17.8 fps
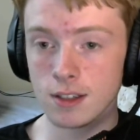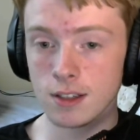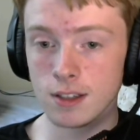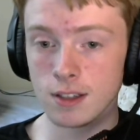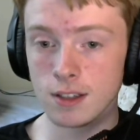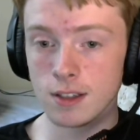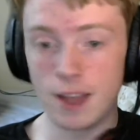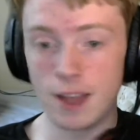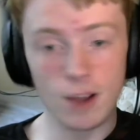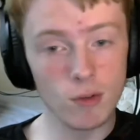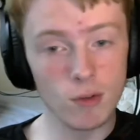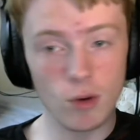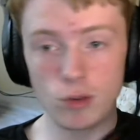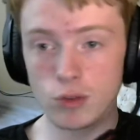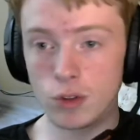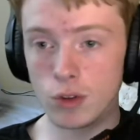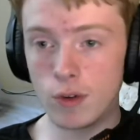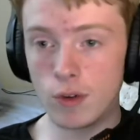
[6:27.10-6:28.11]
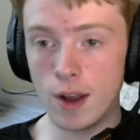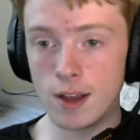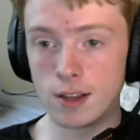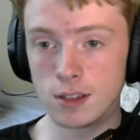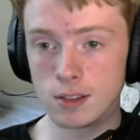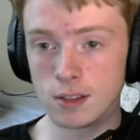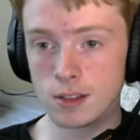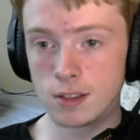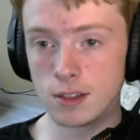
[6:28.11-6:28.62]
they rose through the
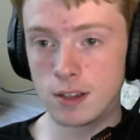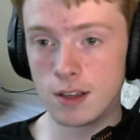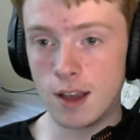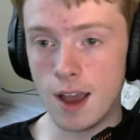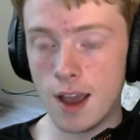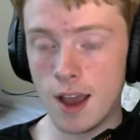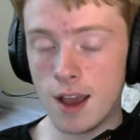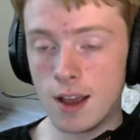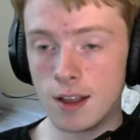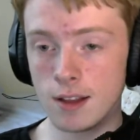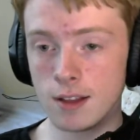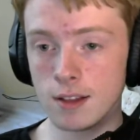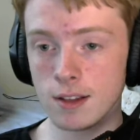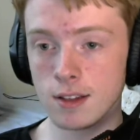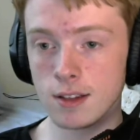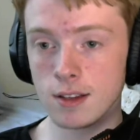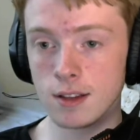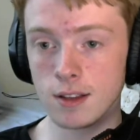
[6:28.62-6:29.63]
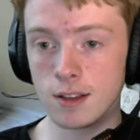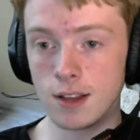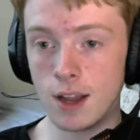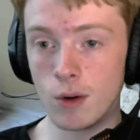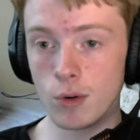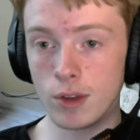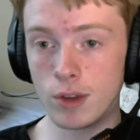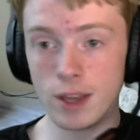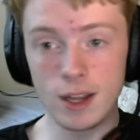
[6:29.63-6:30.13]
ranks and they
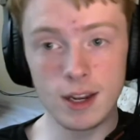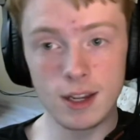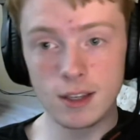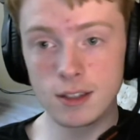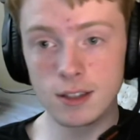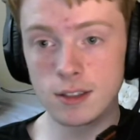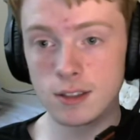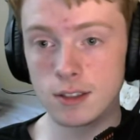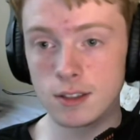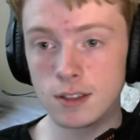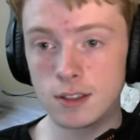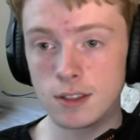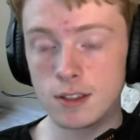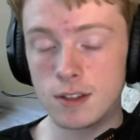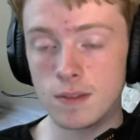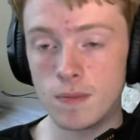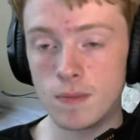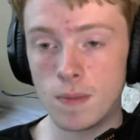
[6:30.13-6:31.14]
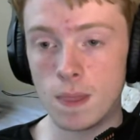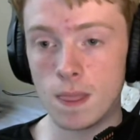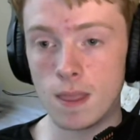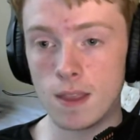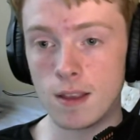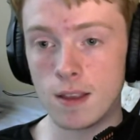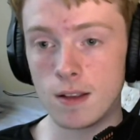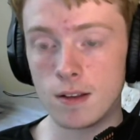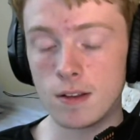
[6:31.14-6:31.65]
were getting
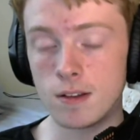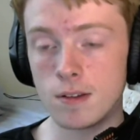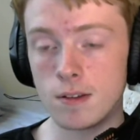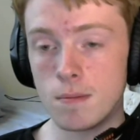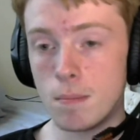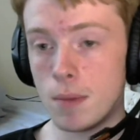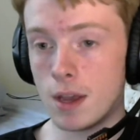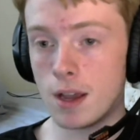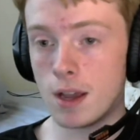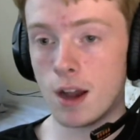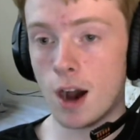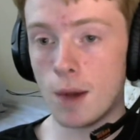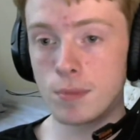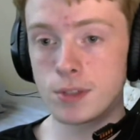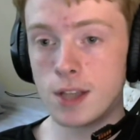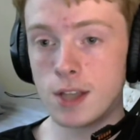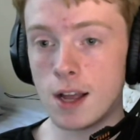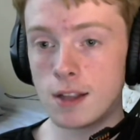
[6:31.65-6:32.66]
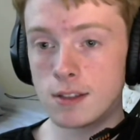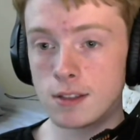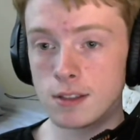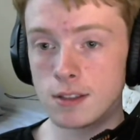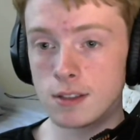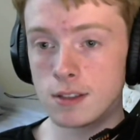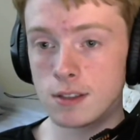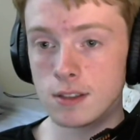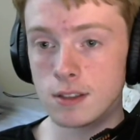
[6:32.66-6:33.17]
big
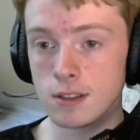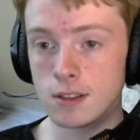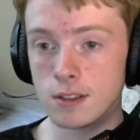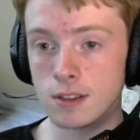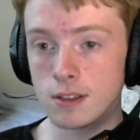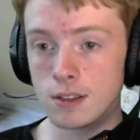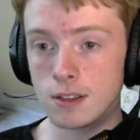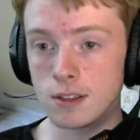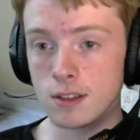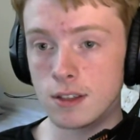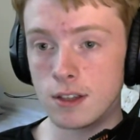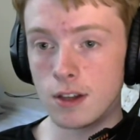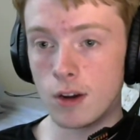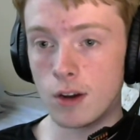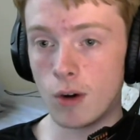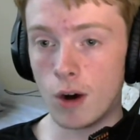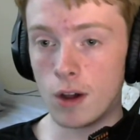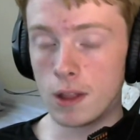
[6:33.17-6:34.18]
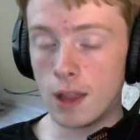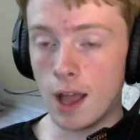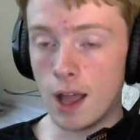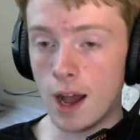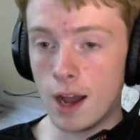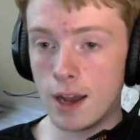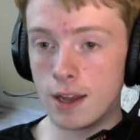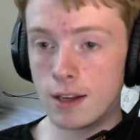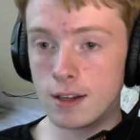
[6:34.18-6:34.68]
upsets, you know,
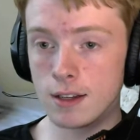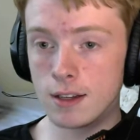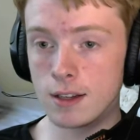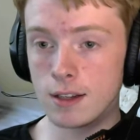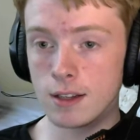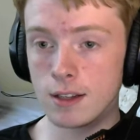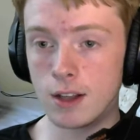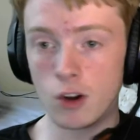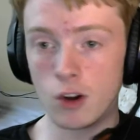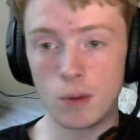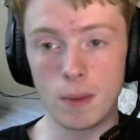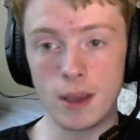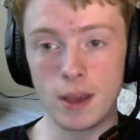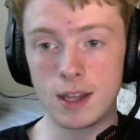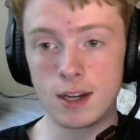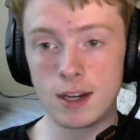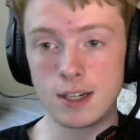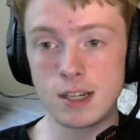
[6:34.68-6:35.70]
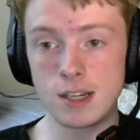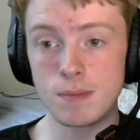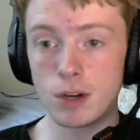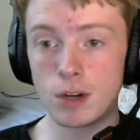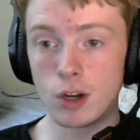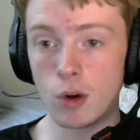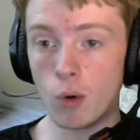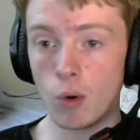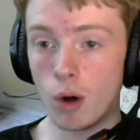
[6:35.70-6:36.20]
online. They were making it deep into
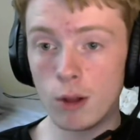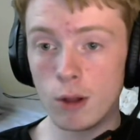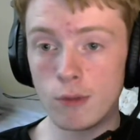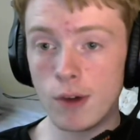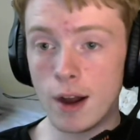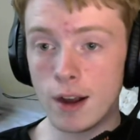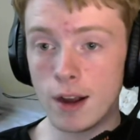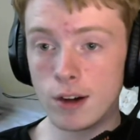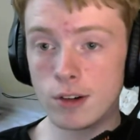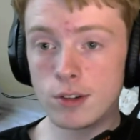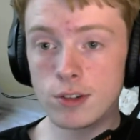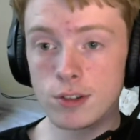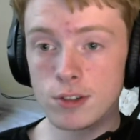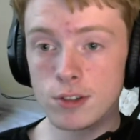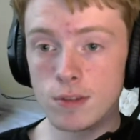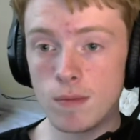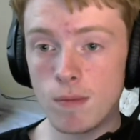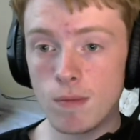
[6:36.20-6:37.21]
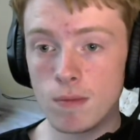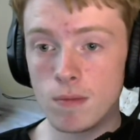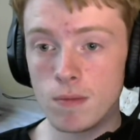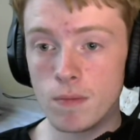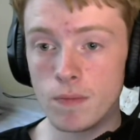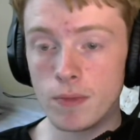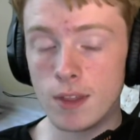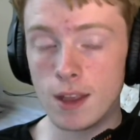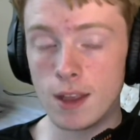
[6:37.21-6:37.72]
qualifiers.
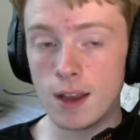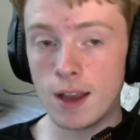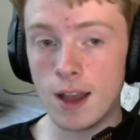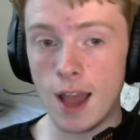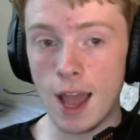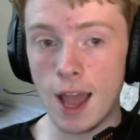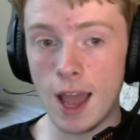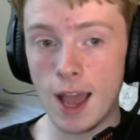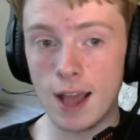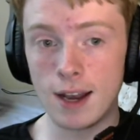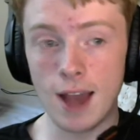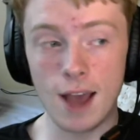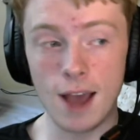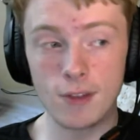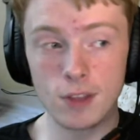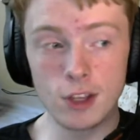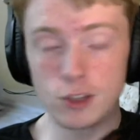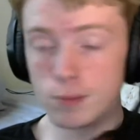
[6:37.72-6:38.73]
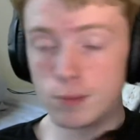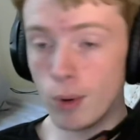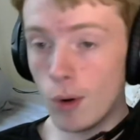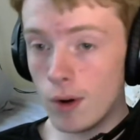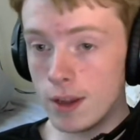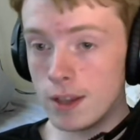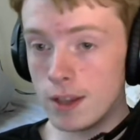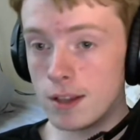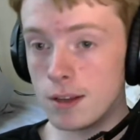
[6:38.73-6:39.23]
And at this
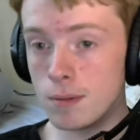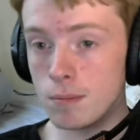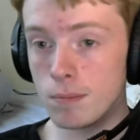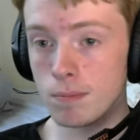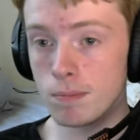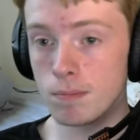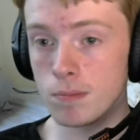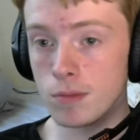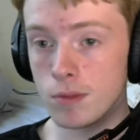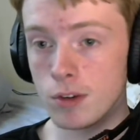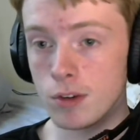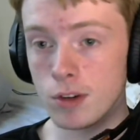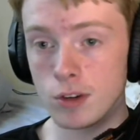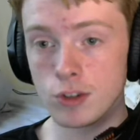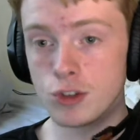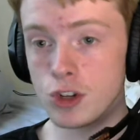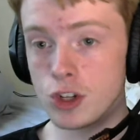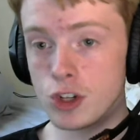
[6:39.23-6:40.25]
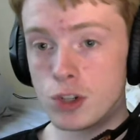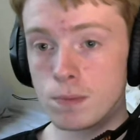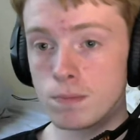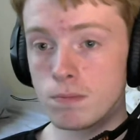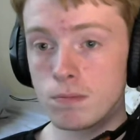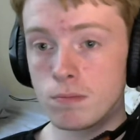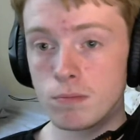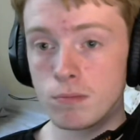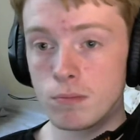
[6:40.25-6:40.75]
point, just
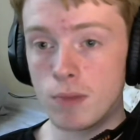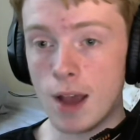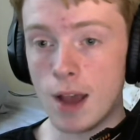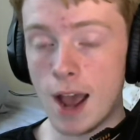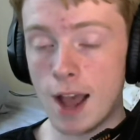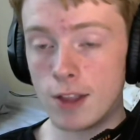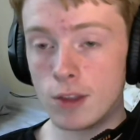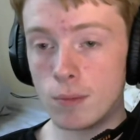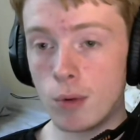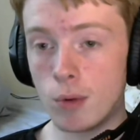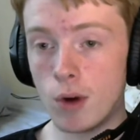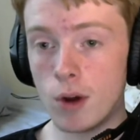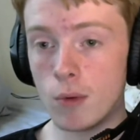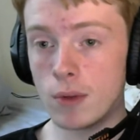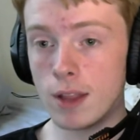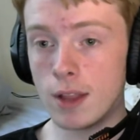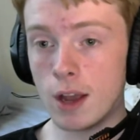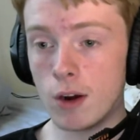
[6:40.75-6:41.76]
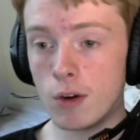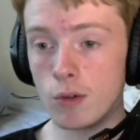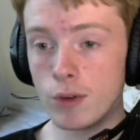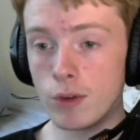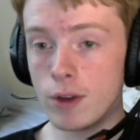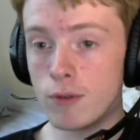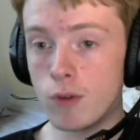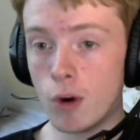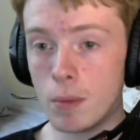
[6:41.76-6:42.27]
at the point when they were
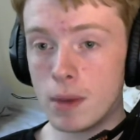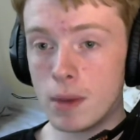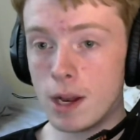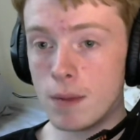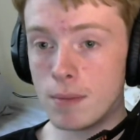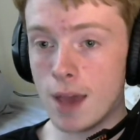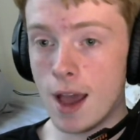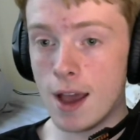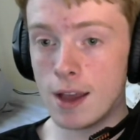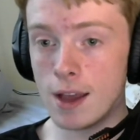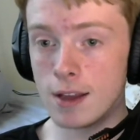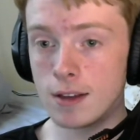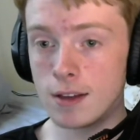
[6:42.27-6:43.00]
reforming MK,